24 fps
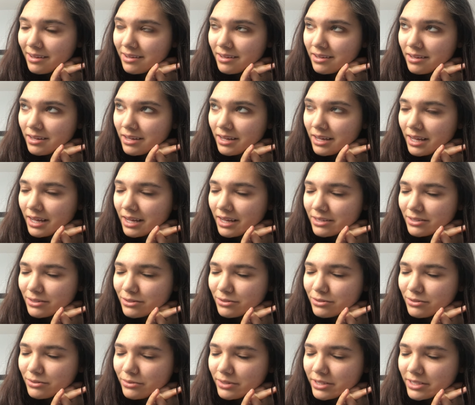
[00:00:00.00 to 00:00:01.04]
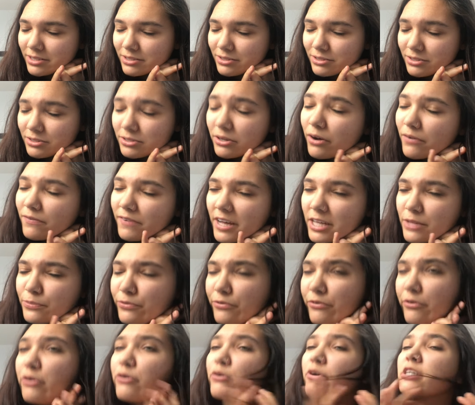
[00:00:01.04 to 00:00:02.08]
had to do it so fast
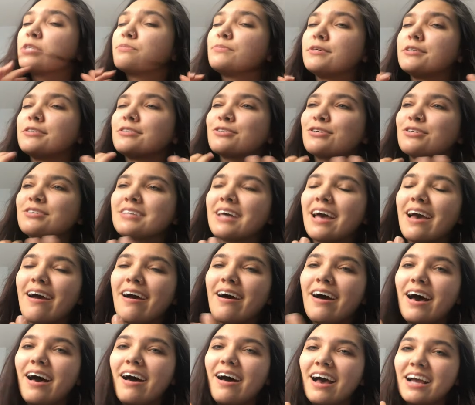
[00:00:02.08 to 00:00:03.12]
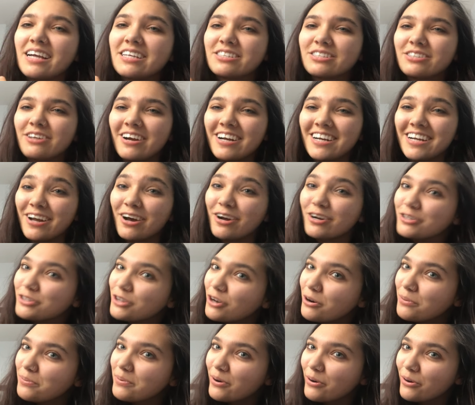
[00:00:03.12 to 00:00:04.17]
before Christmas, because I started in
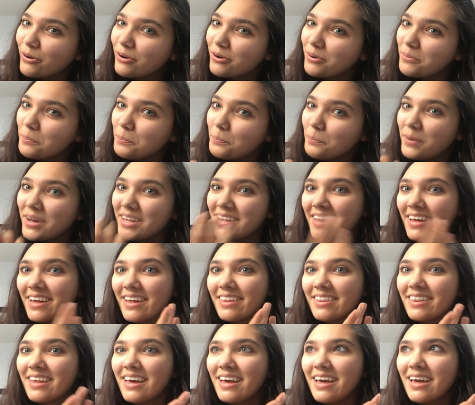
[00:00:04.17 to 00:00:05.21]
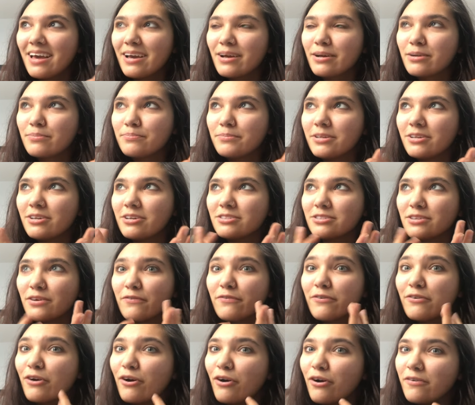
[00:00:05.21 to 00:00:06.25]
October. But then, because
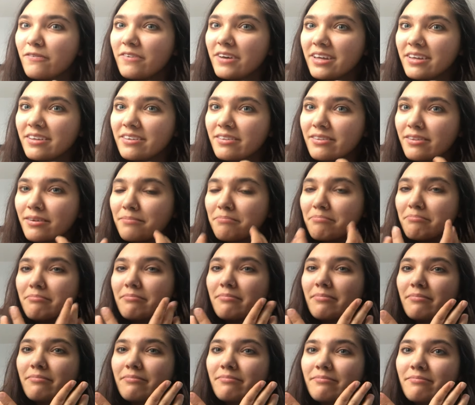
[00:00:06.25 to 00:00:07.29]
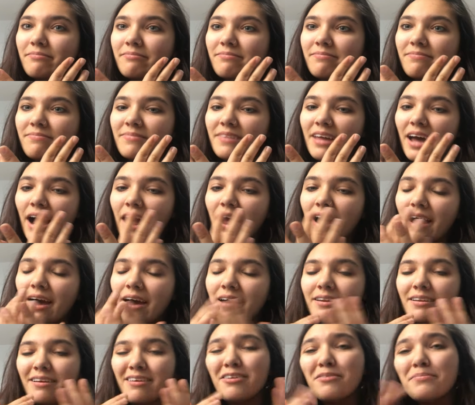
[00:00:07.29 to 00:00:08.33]
of COVID, I
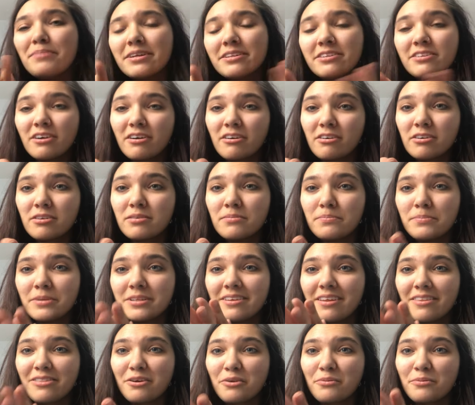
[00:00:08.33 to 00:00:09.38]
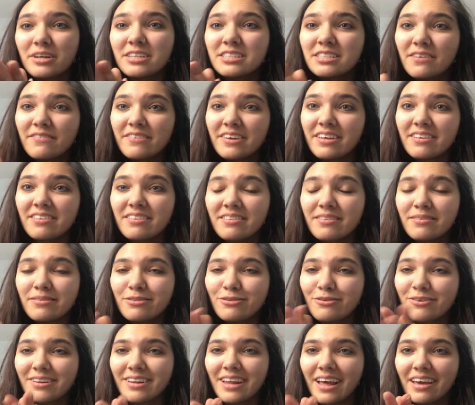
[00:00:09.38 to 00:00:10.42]
had a little bit of yarn, but then the rest of it
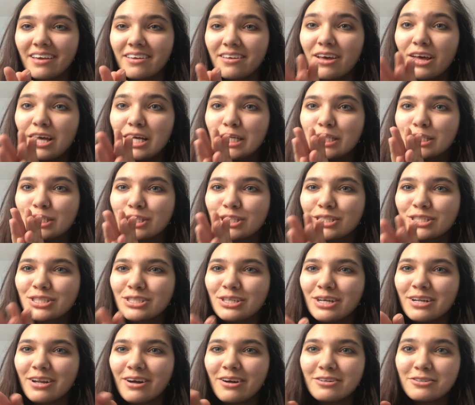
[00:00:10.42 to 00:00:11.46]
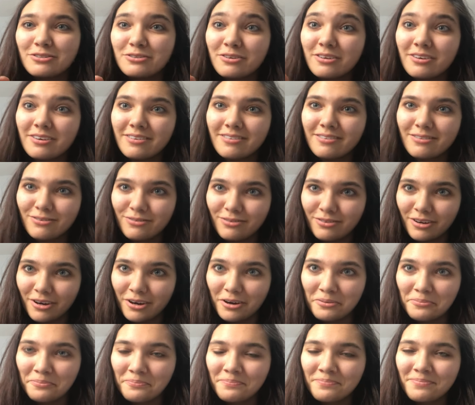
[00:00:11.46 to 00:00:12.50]
took like so long to
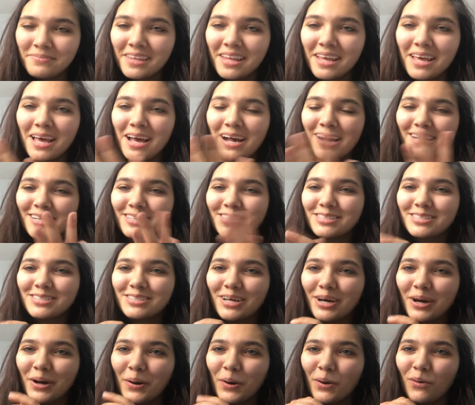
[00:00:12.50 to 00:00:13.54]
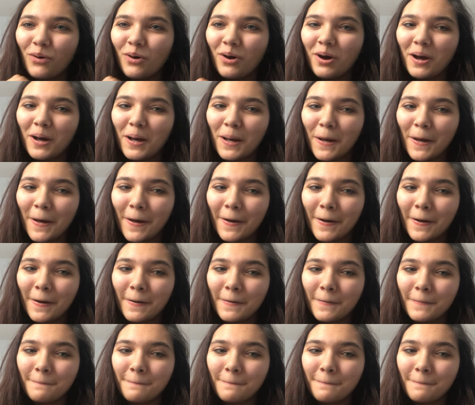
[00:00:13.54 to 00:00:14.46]
come. So I